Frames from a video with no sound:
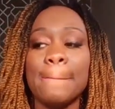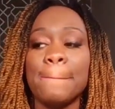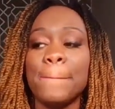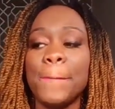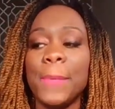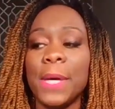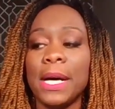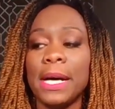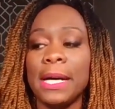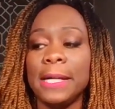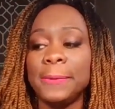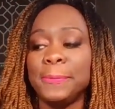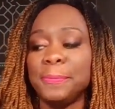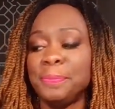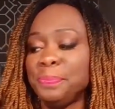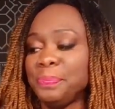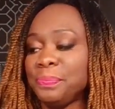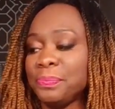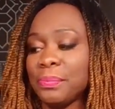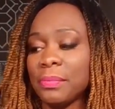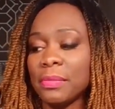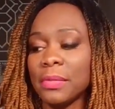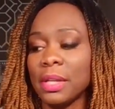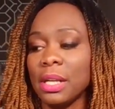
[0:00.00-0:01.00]
But
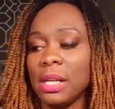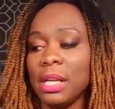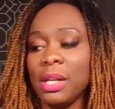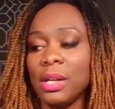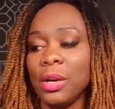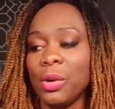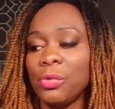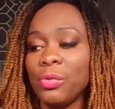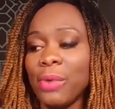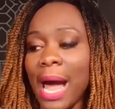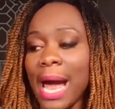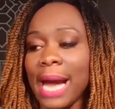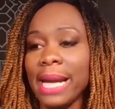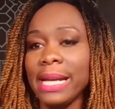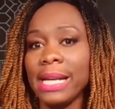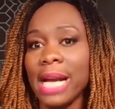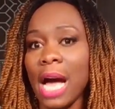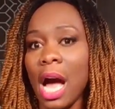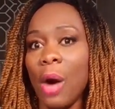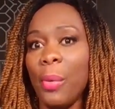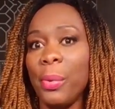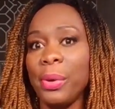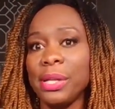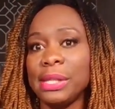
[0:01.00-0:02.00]
you know, right
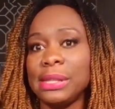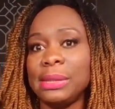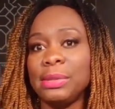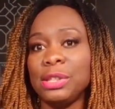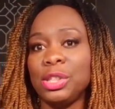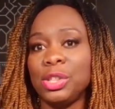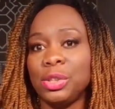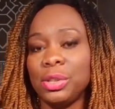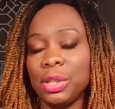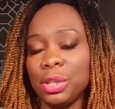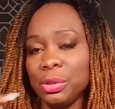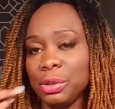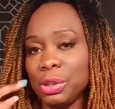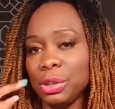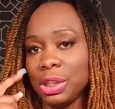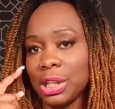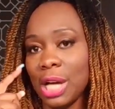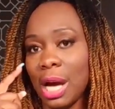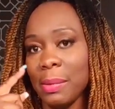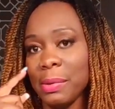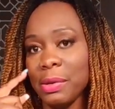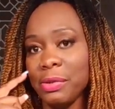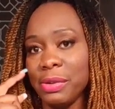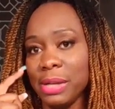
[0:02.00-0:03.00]
now when you switch to a new
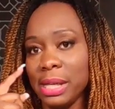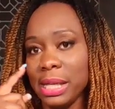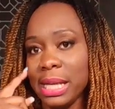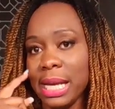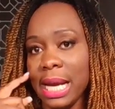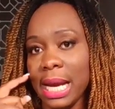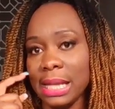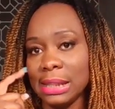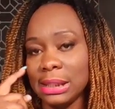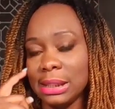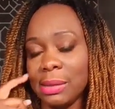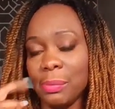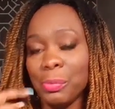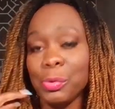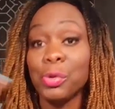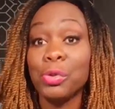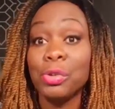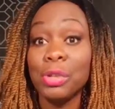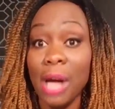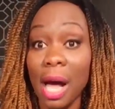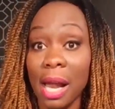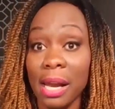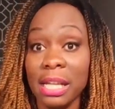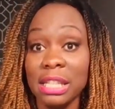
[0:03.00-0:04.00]
job, you really gain some new
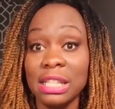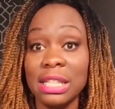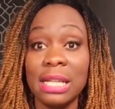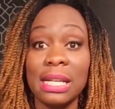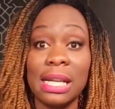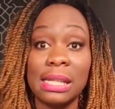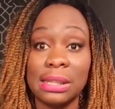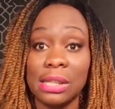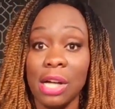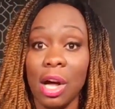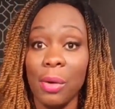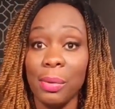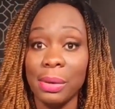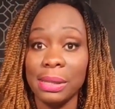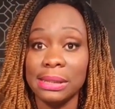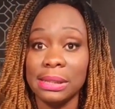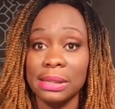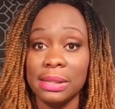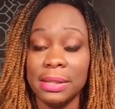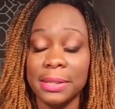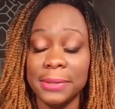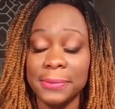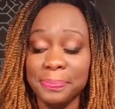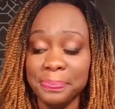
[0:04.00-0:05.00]
knowledge, and that's always
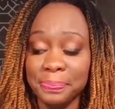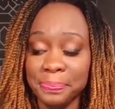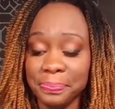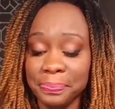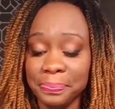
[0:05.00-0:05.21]
good.